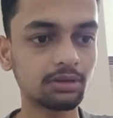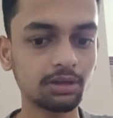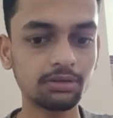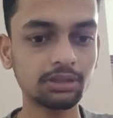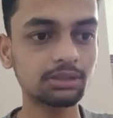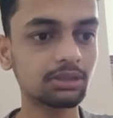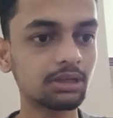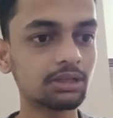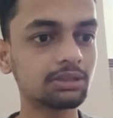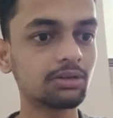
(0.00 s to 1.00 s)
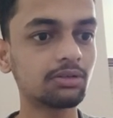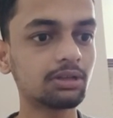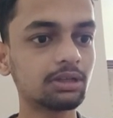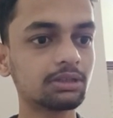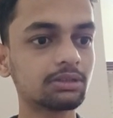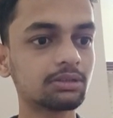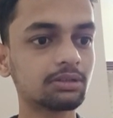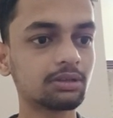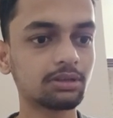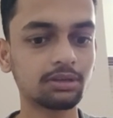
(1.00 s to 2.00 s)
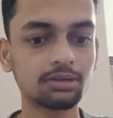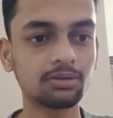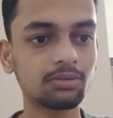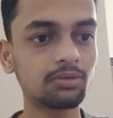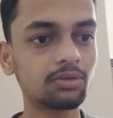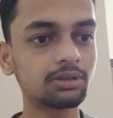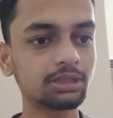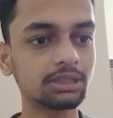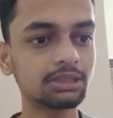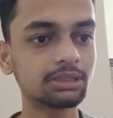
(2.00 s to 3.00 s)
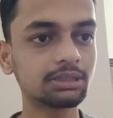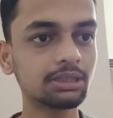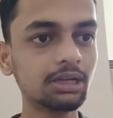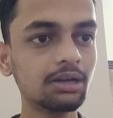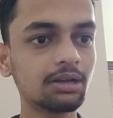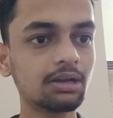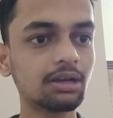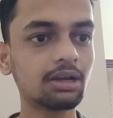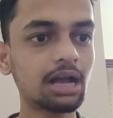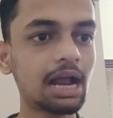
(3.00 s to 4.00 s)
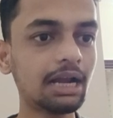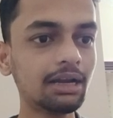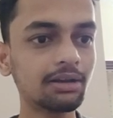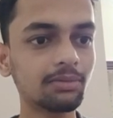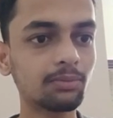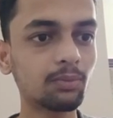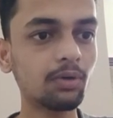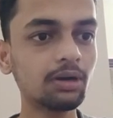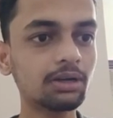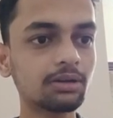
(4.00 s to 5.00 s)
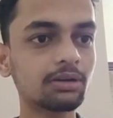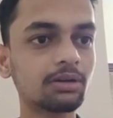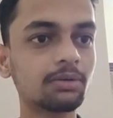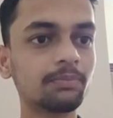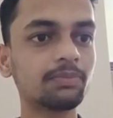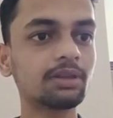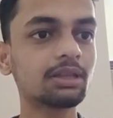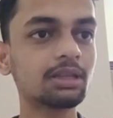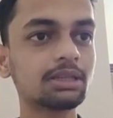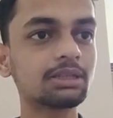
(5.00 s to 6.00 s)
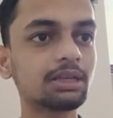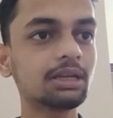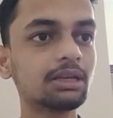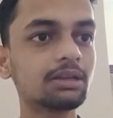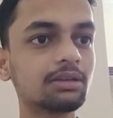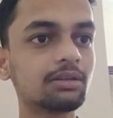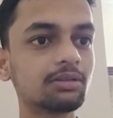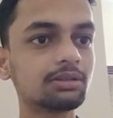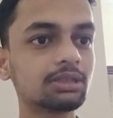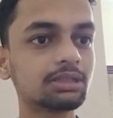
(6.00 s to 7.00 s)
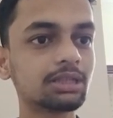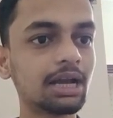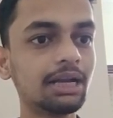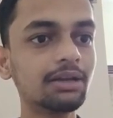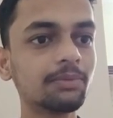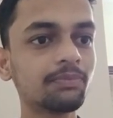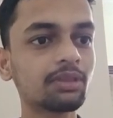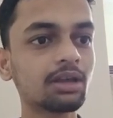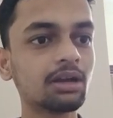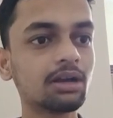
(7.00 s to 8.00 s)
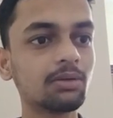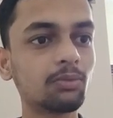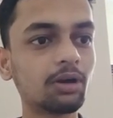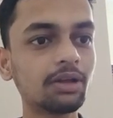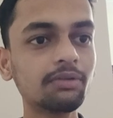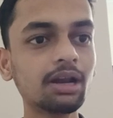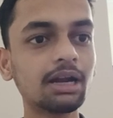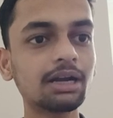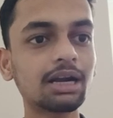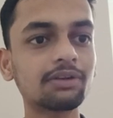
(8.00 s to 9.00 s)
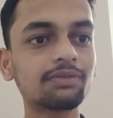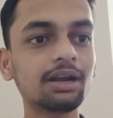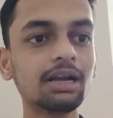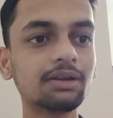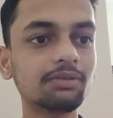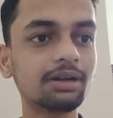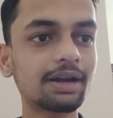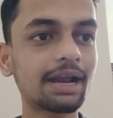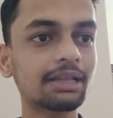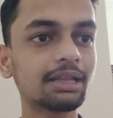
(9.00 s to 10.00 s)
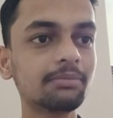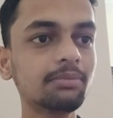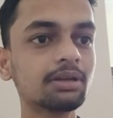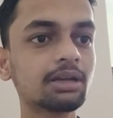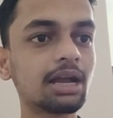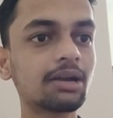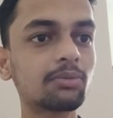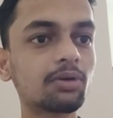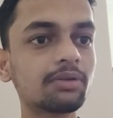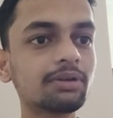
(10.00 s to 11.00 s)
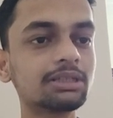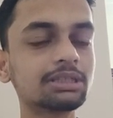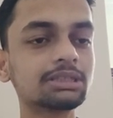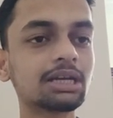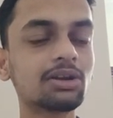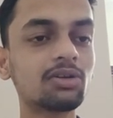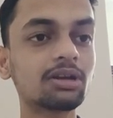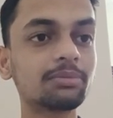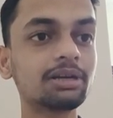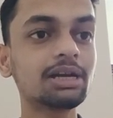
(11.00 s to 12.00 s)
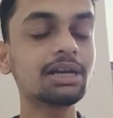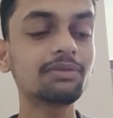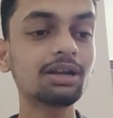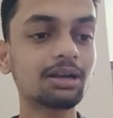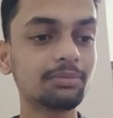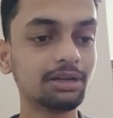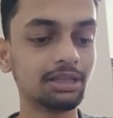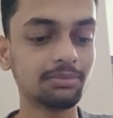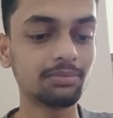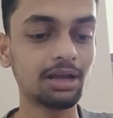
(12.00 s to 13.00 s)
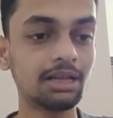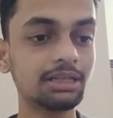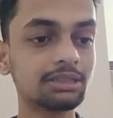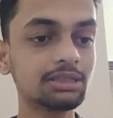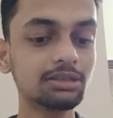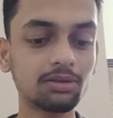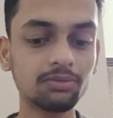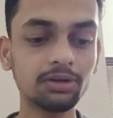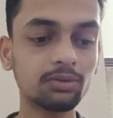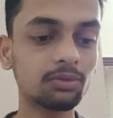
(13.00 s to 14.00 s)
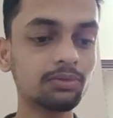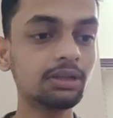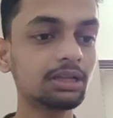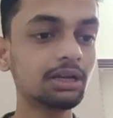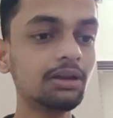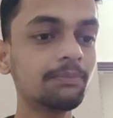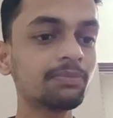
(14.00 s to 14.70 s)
I'll just list all things. o.js is there, and what this thing does is that whatever untracked file, it will track them, and whatever changes are not committed, it will commit them, and this is how we go with it.